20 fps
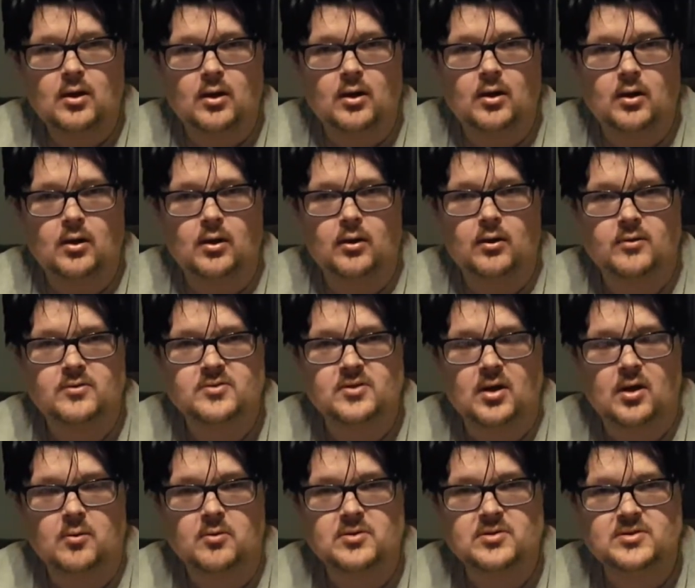uh, as
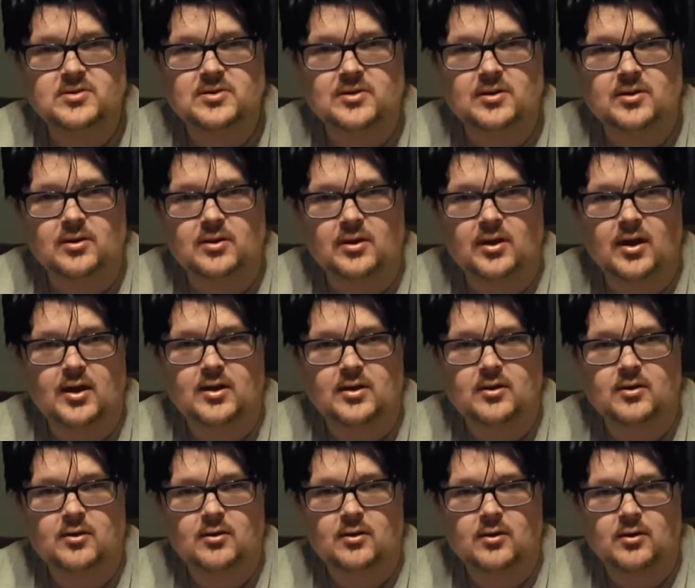always, like,
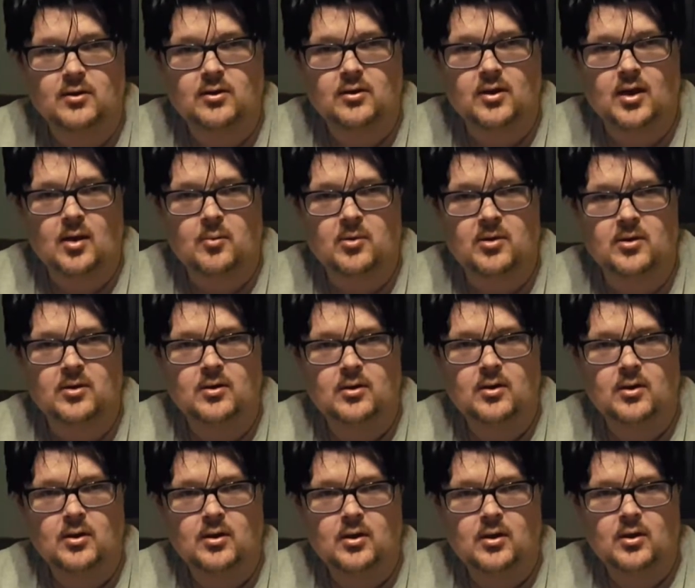comment,
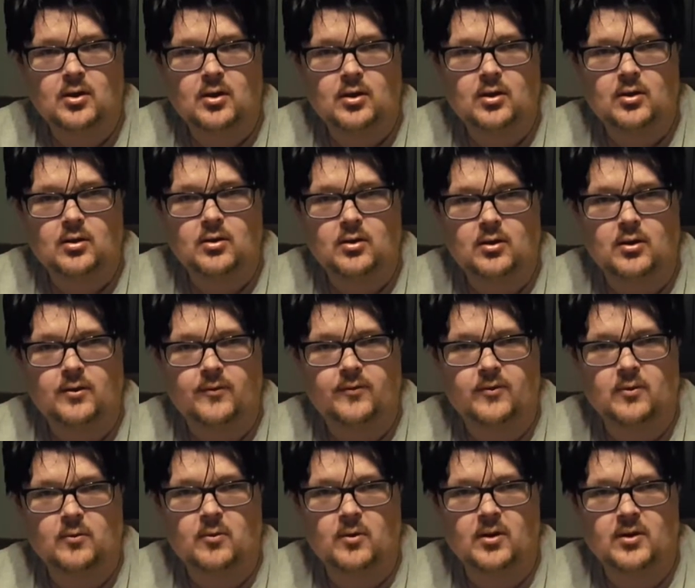if
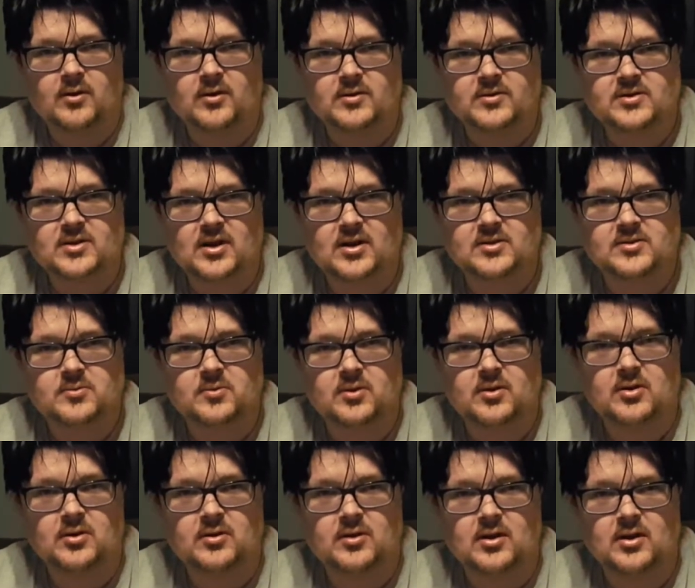you want to discuss
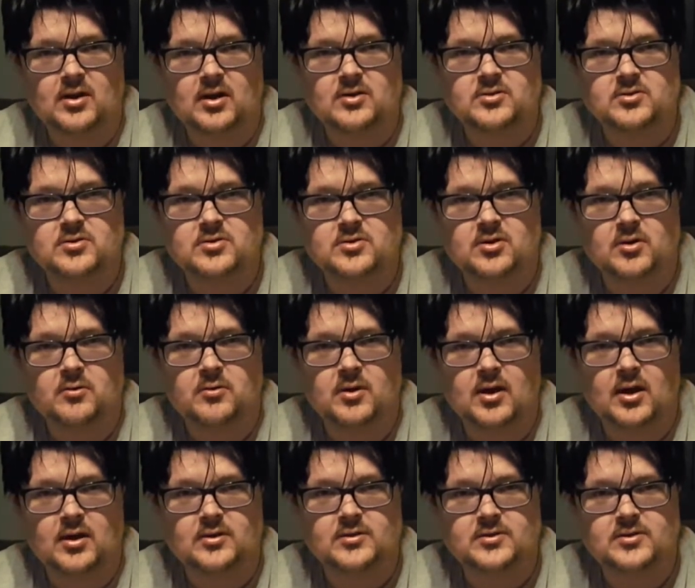what you think I should show
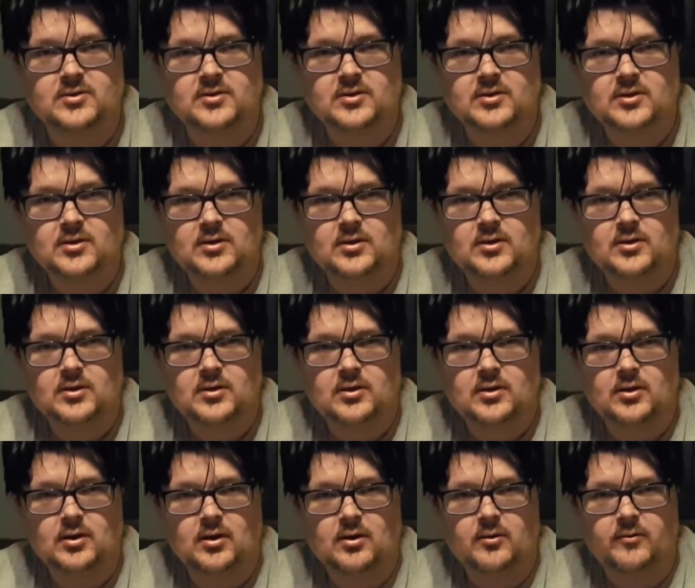next.
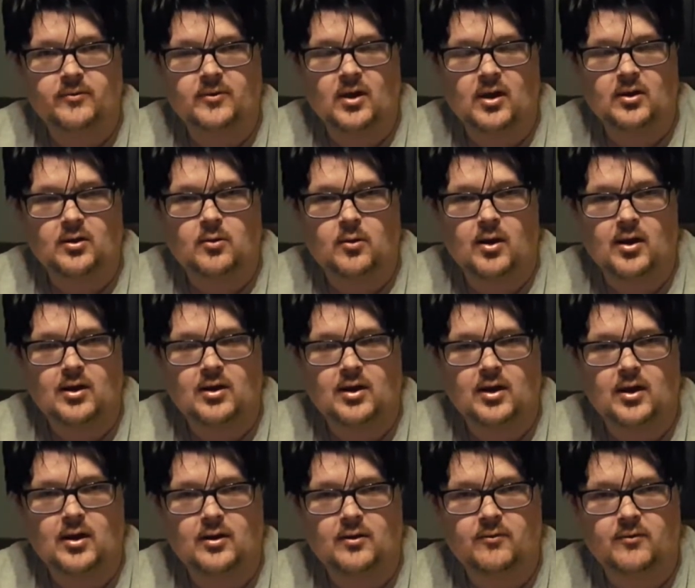Uh, I've got quite a
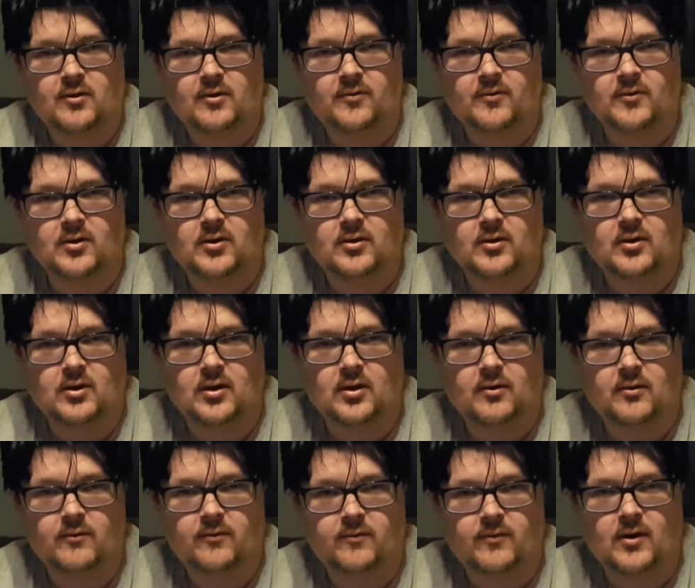lot of different
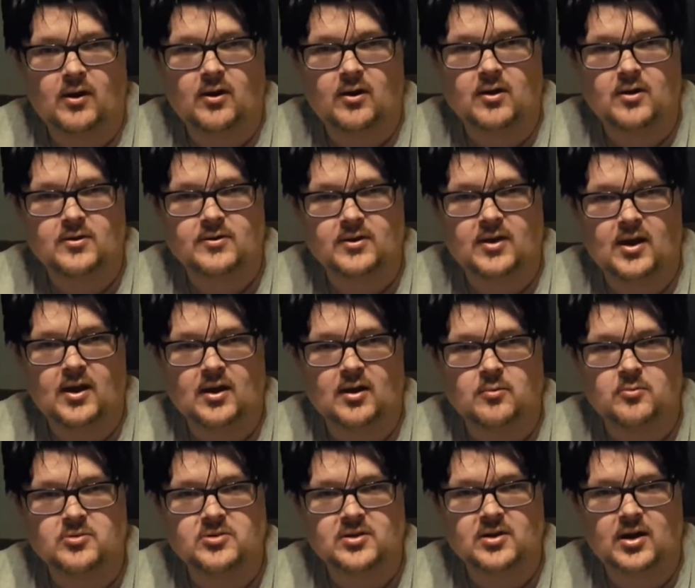uh, various
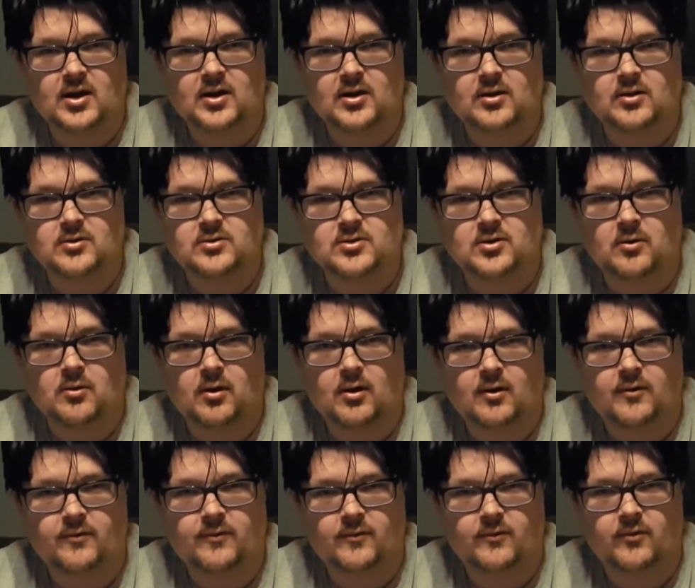items that I could show
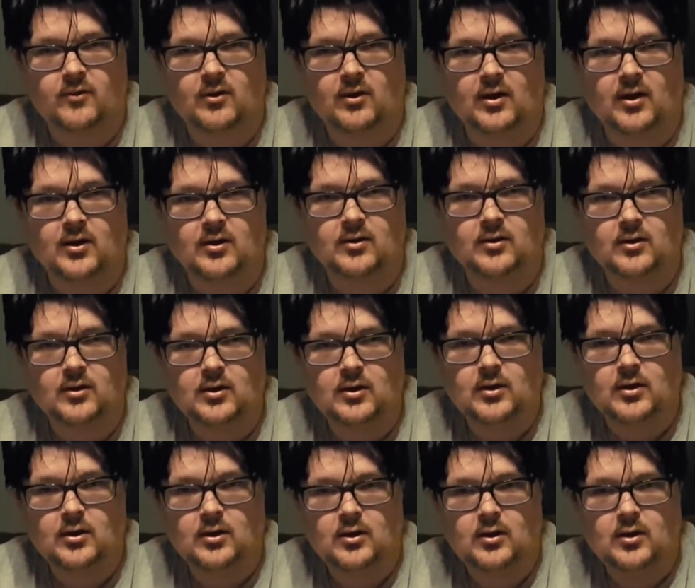off if you like.
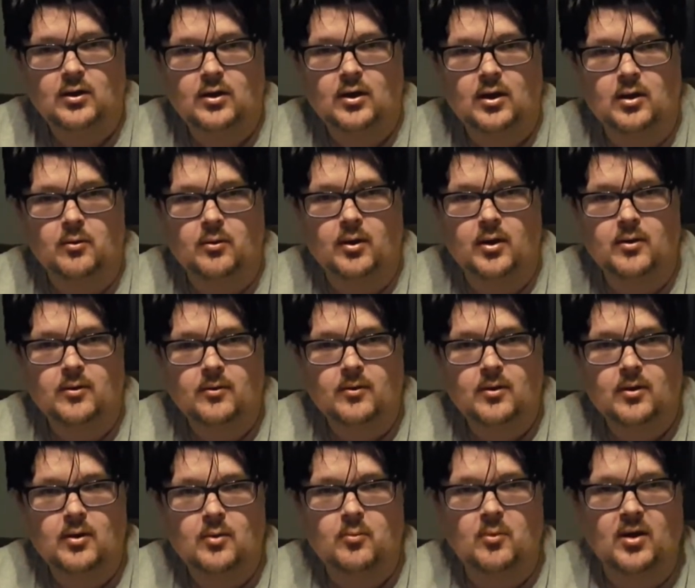Anyway,
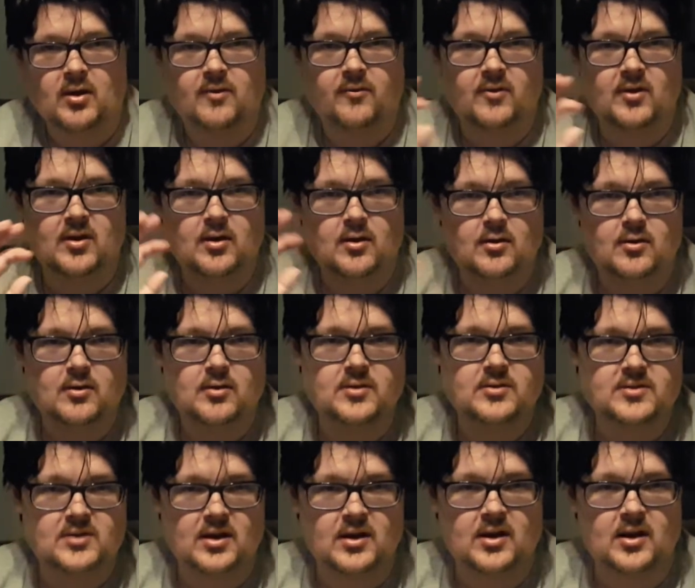Mikee Vee,
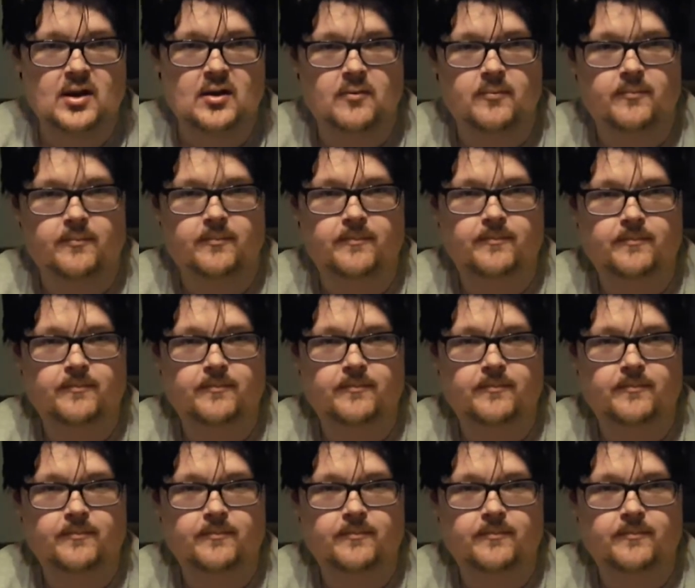signing out.